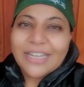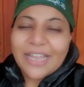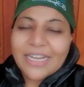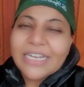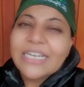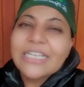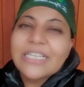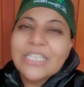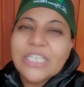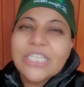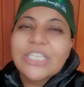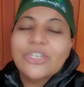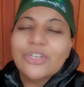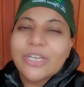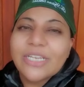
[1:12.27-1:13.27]
And it is
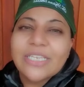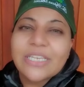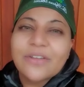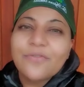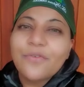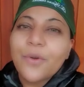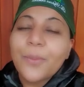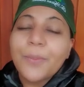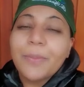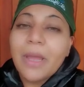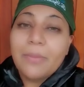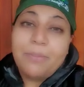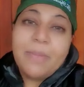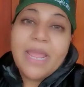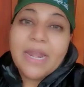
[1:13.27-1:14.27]
distressing for
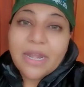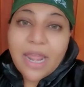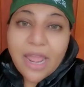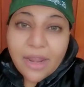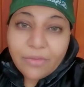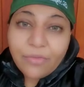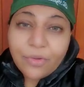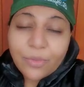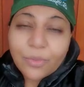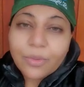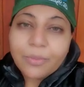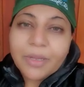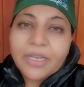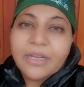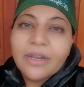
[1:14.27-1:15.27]
men and for
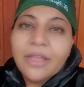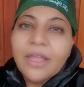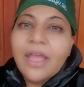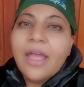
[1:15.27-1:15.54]
women.